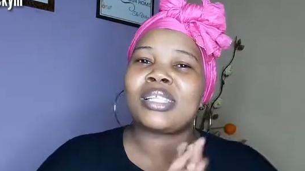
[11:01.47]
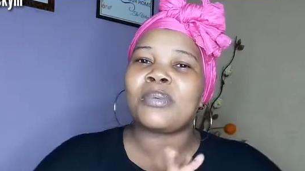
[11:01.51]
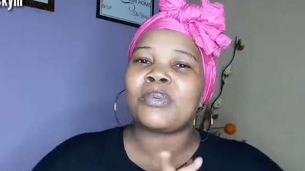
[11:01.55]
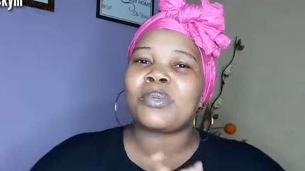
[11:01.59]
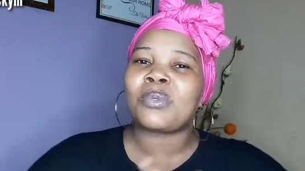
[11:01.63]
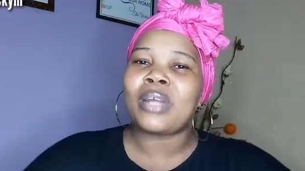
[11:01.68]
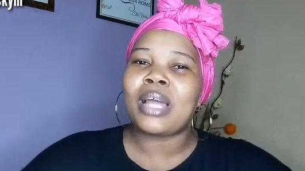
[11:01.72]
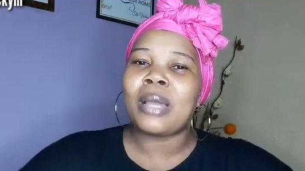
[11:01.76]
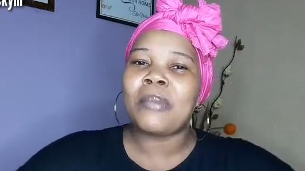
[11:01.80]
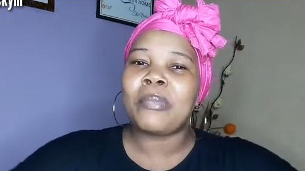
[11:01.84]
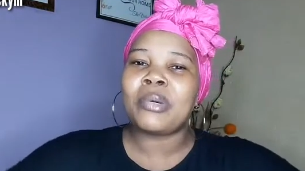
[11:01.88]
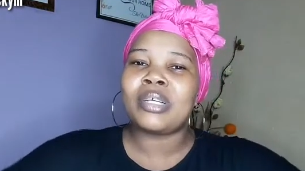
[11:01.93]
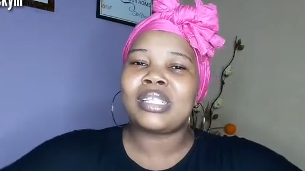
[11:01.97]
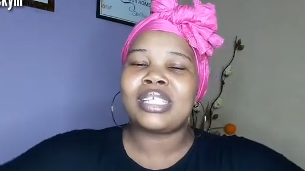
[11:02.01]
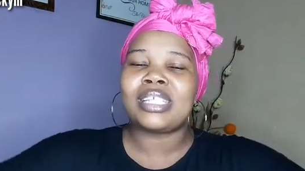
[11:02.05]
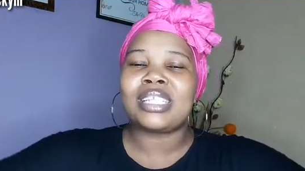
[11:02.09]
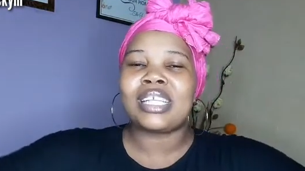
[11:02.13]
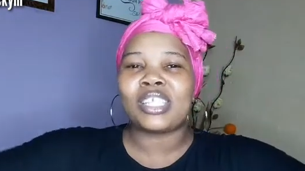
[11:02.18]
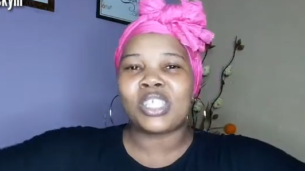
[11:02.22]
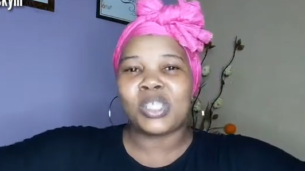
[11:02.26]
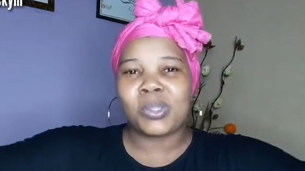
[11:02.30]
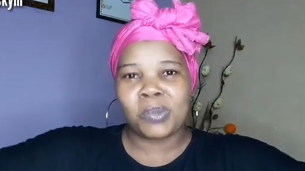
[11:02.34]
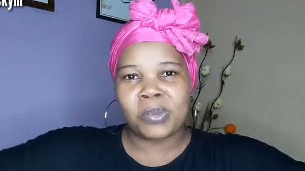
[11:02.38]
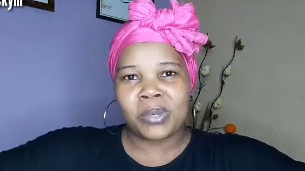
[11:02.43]
subscribe button
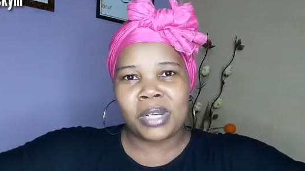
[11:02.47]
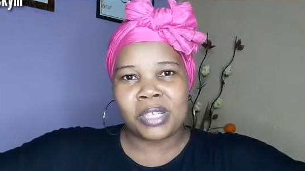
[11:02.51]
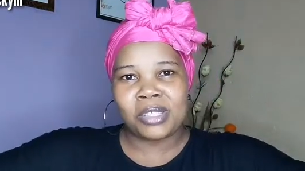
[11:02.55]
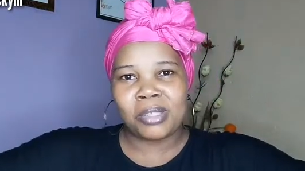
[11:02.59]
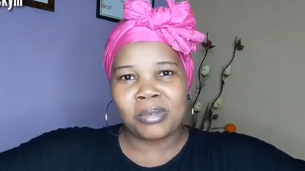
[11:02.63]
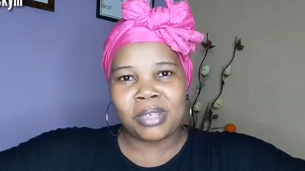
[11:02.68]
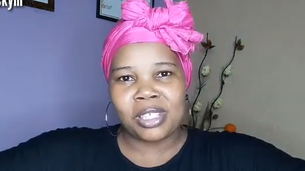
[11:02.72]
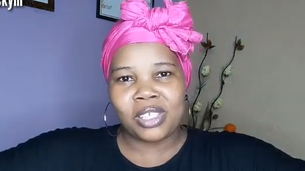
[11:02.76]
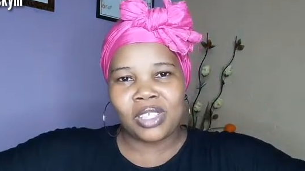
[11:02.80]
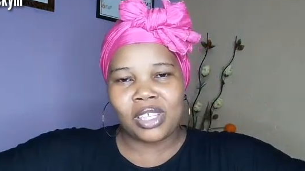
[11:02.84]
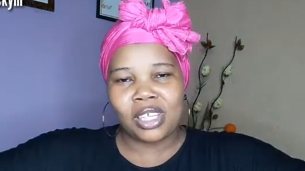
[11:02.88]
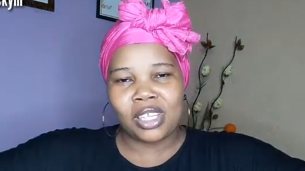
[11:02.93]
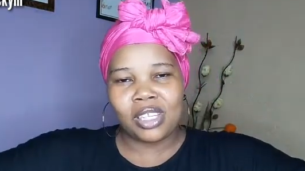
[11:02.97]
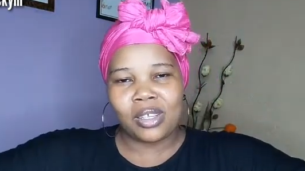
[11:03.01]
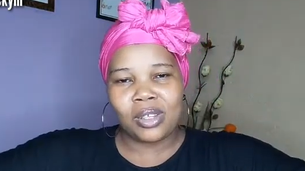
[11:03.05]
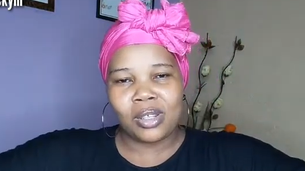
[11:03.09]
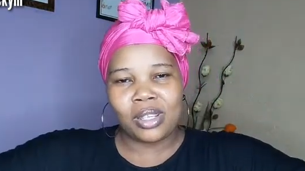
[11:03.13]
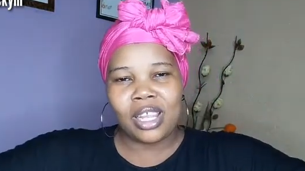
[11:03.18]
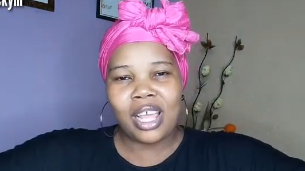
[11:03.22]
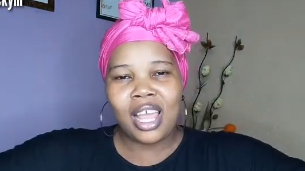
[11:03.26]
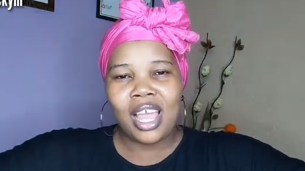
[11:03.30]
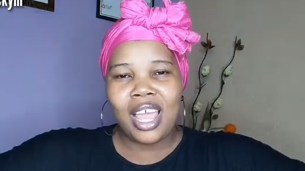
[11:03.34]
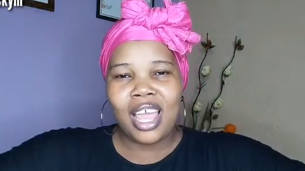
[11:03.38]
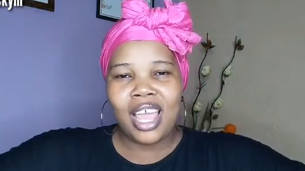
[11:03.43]
and subscribe to my
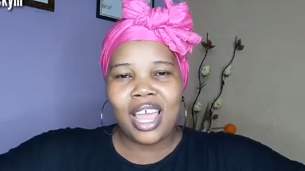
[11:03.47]
channel